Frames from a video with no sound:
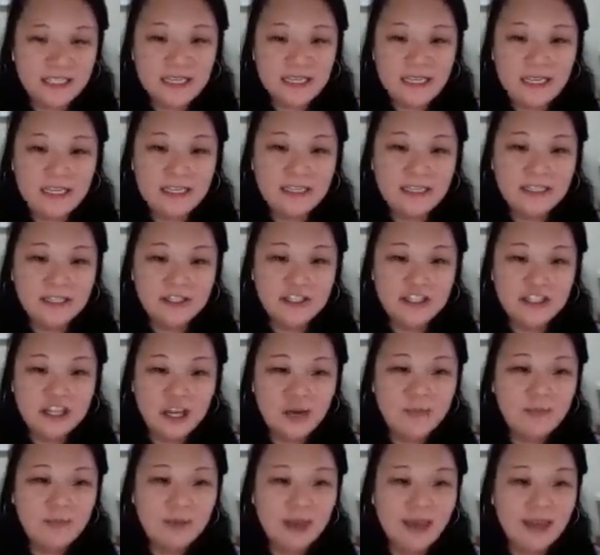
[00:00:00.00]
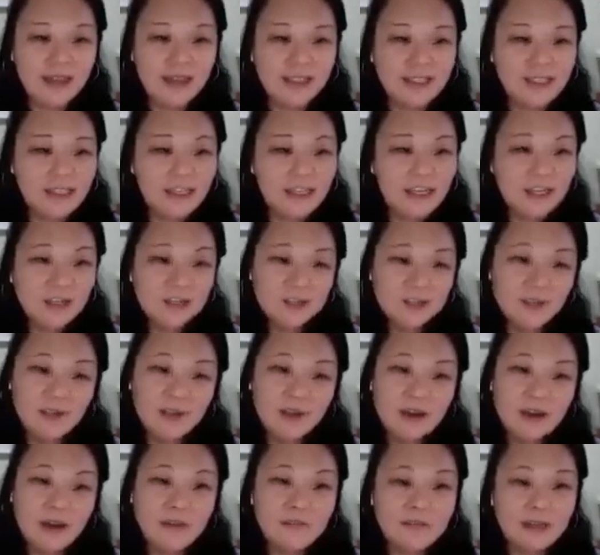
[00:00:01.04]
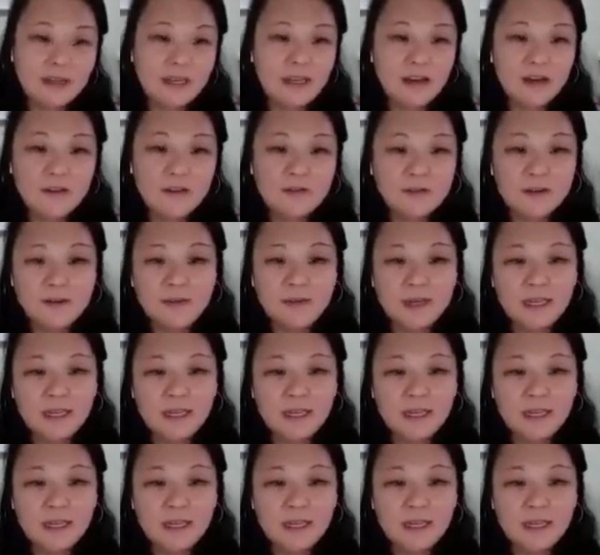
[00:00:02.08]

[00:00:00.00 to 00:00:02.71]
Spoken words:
Letter C is jump at.